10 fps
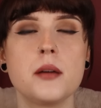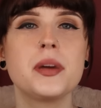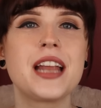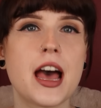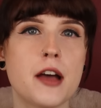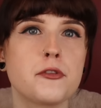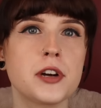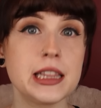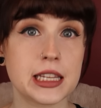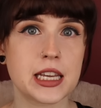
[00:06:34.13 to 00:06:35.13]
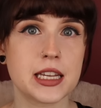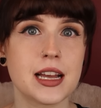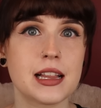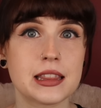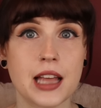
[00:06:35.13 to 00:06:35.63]
but every lead
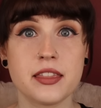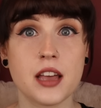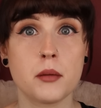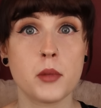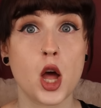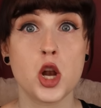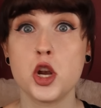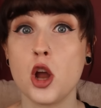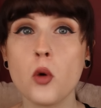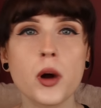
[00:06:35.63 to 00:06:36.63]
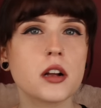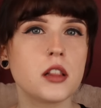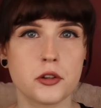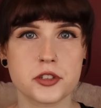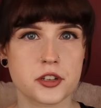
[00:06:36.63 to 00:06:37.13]
led them nowhere
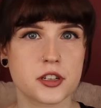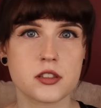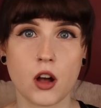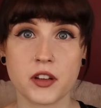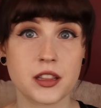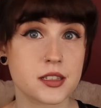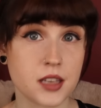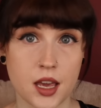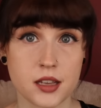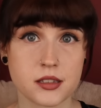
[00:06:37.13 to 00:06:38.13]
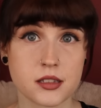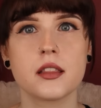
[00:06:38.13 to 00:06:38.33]
closer to solving this case.